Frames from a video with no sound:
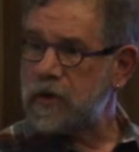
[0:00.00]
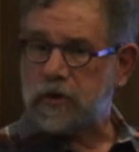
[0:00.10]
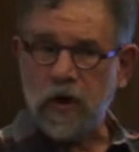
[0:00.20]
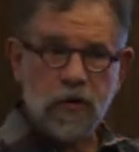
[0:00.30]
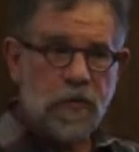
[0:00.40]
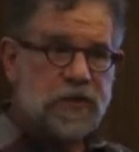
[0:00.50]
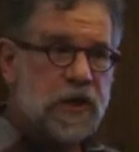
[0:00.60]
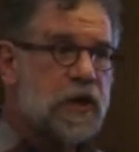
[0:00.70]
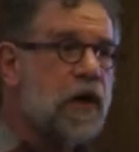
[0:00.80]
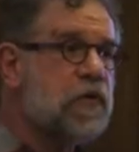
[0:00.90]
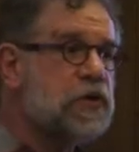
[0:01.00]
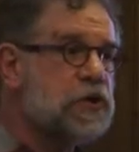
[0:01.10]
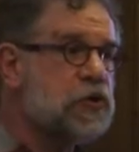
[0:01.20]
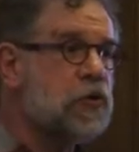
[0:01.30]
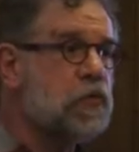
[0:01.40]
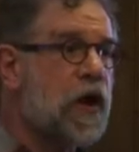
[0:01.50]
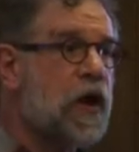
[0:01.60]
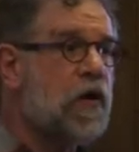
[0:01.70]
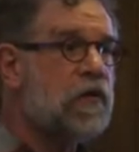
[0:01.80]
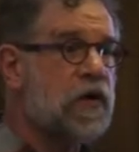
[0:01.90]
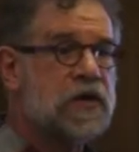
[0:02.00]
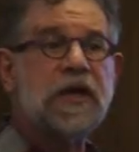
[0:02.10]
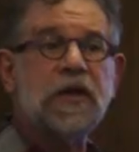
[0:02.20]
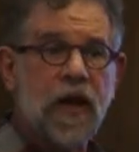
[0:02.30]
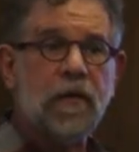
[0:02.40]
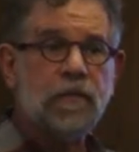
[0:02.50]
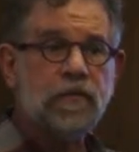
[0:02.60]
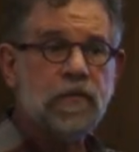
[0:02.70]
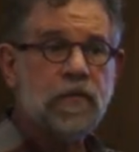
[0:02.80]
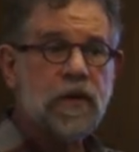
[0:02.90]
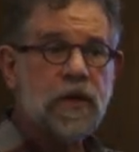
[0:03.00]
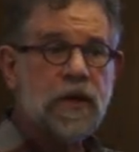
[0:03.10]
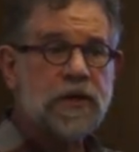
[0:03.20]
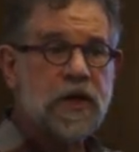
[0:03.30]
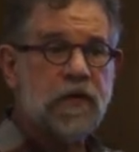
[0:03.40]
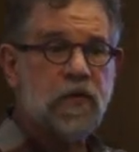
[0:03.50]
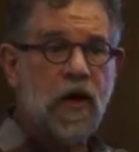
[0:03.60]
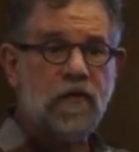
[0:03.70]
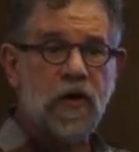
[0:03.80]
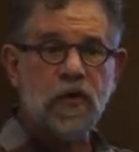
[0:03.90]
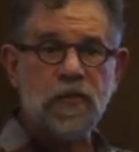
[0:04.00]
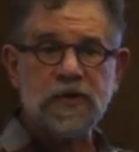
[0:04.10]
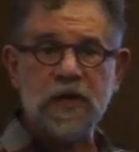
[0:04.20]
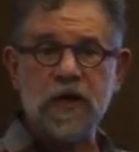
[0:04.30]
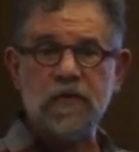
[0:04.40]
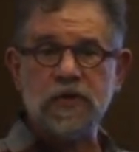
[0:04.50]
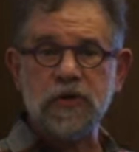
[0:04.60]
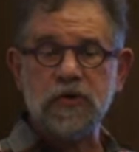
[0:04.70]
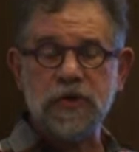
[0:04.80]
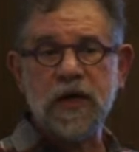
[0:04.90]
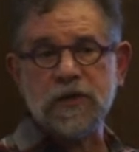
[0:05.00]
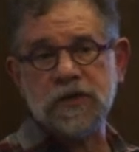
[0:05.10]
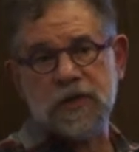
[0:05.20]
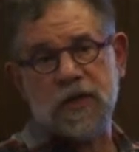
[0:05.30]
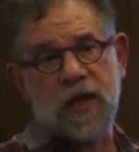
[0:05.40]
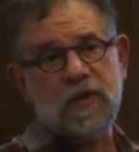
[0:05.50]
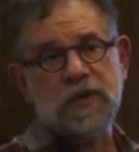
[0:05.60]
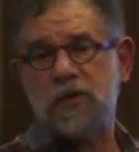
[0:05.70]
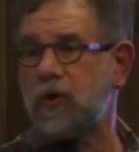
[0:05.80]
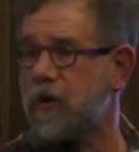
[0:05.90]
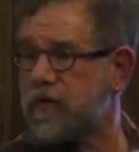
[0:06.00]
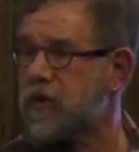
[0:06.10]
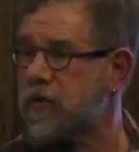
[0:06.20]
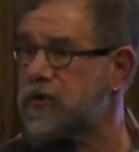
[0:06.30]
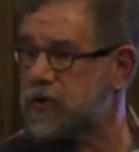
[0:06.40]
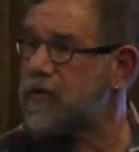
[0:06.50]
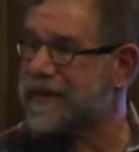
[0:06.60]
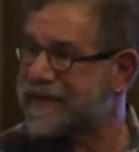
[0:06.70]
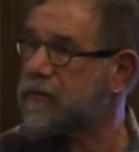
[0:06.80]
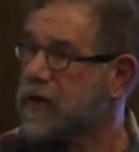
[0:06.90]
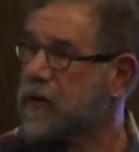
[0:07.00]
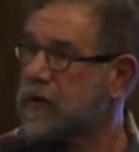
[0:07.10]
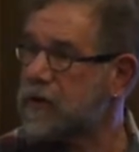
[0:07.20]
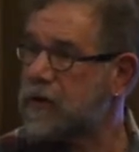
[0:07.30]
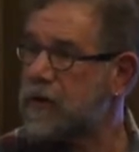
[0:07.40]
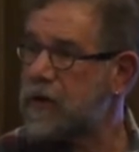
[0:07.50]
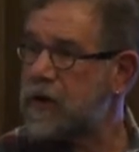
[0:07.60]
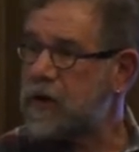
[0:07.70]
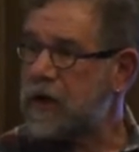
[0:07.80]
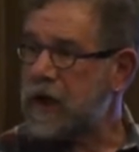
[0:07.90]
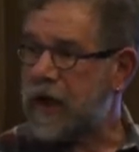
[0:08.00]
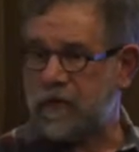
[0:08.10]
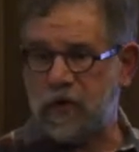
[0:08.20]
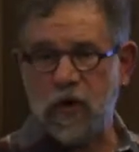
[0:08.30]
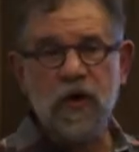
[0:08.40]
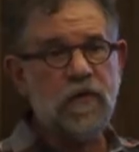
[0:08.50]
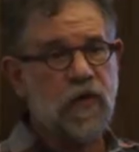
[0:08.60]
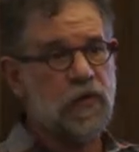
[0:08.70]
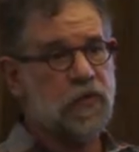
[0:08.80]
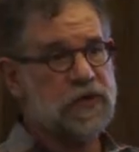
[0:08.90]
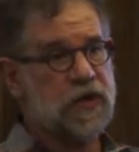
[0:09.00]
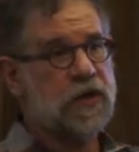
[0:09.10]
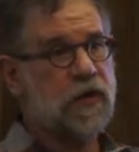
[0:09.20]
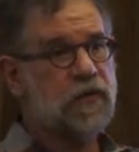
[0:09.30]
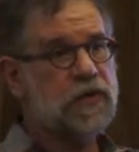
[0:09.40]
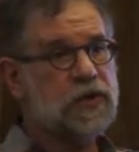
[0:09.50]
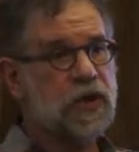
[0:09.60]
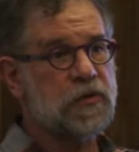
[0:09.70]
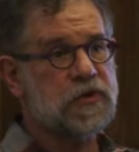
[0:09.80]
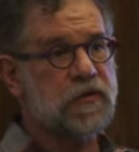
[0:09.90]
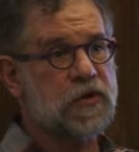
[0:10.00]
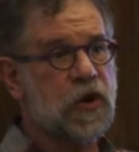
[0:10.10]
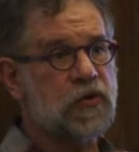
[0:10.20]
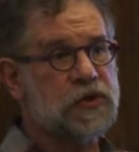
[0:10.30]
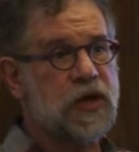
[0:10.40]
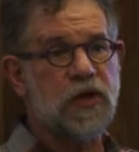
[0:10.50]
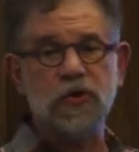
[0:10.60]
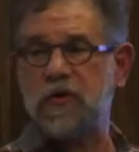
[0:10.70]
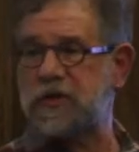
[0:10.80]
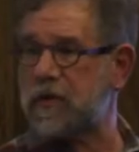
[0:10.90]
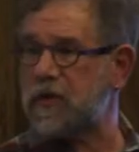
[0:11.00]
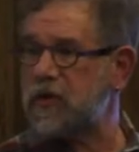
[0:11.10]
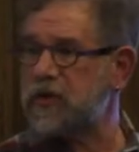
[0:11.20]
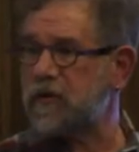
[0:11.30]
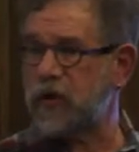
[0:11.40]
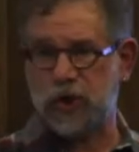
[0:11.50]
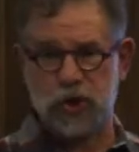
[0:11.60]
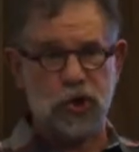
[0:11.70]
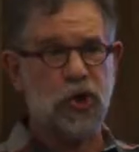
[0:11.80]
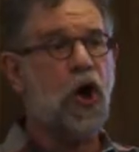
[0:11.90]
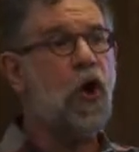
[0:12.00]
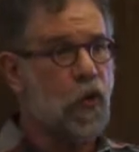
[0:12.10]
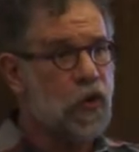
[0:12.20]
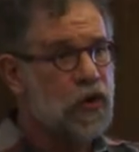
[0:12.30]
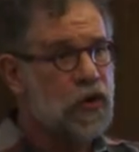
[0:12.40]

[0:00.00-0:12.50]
So 100% coverage is a good way of guaranteeing that. Is that if you have 100% coverage on your tests, then that means that all of the code is doing something. And if you don't have 100% coverage, in other words, if the code's not doing something useful, it should go.